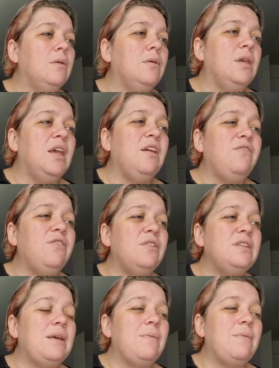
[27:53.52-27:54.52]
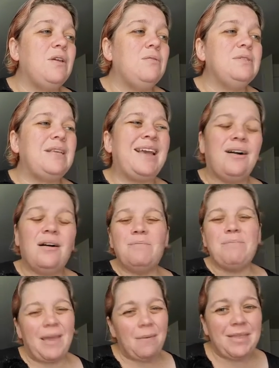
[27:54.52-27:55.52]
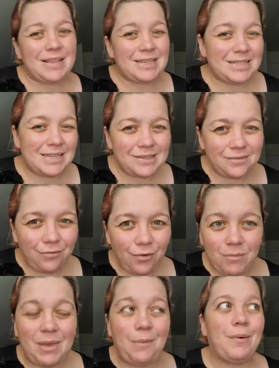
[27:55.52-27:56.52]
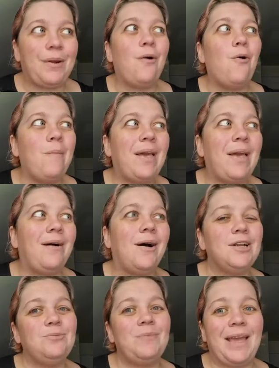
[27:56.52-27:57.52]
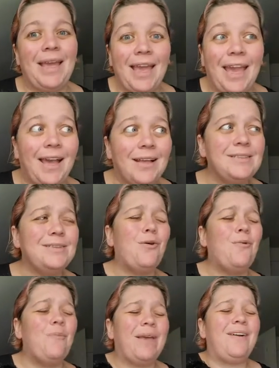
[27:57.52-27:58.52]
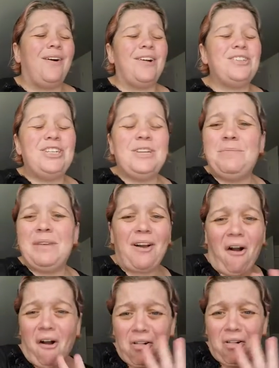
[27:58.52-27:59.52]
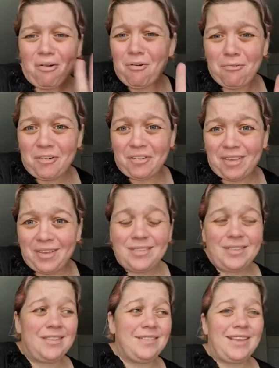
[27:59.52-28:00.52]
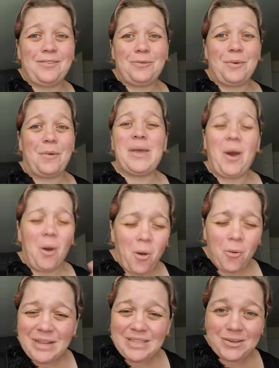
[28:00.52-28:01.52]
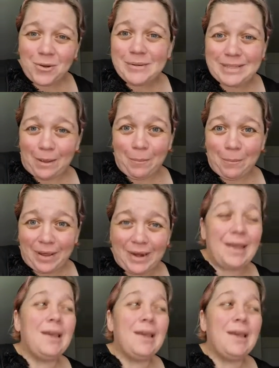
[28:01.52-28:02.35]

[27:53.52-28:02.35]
If you're somebody who's like, maybe this isn't for me, but oh my gosh, my aunt, oh my gosh, she'd be all over this. Because guess what? We always know somebody.